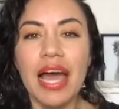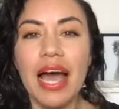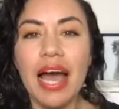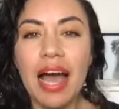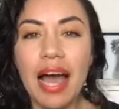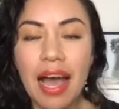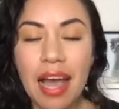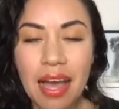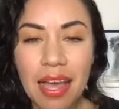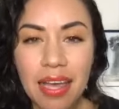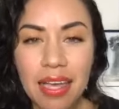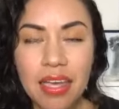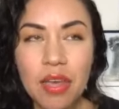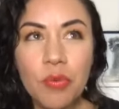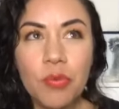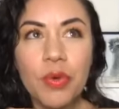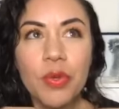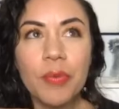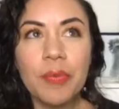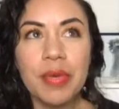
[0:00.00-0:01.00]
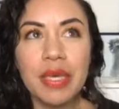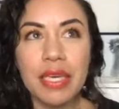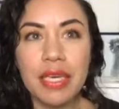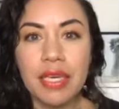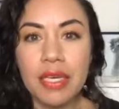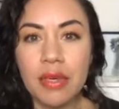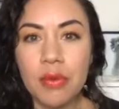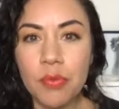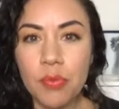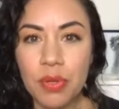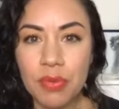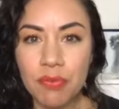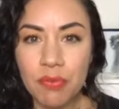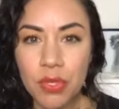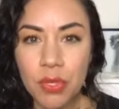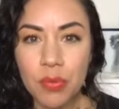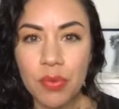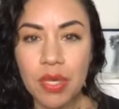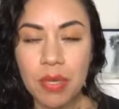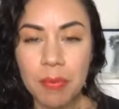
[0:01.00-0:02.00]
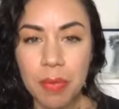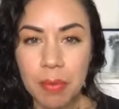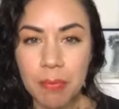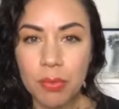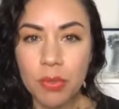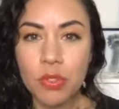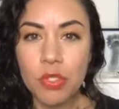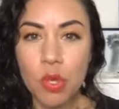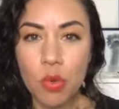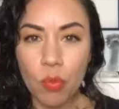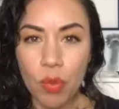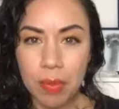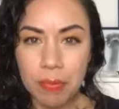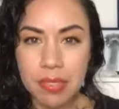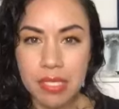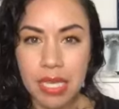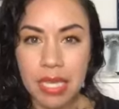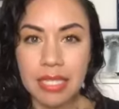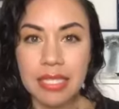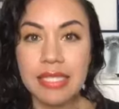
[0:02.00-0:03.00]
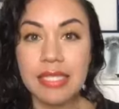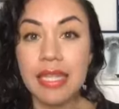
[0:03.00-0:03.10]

I will be reviewing people's websites,